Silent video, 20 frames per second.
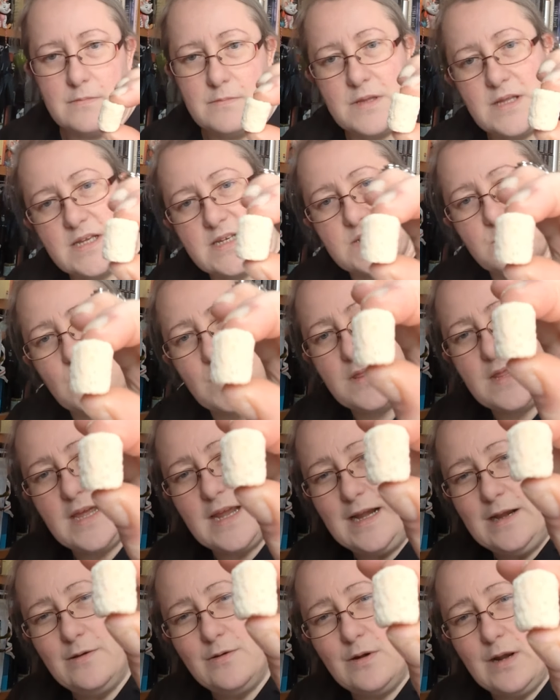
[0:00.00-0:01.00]
And that's what they
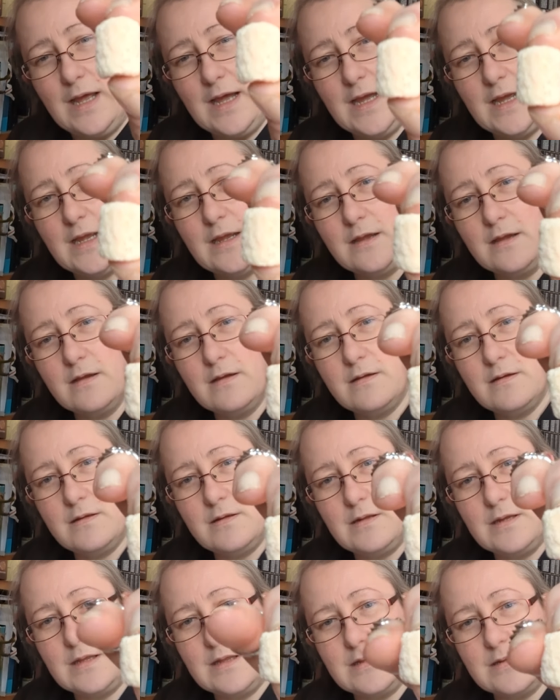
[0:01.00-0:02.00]
look like,
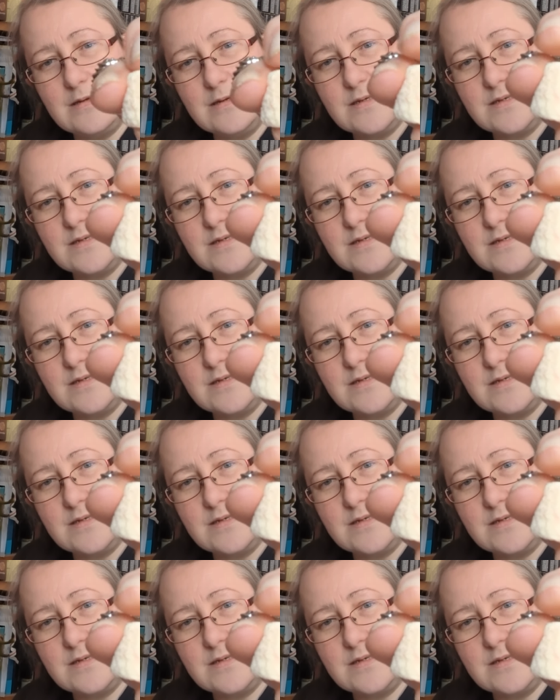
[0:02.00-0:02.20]
little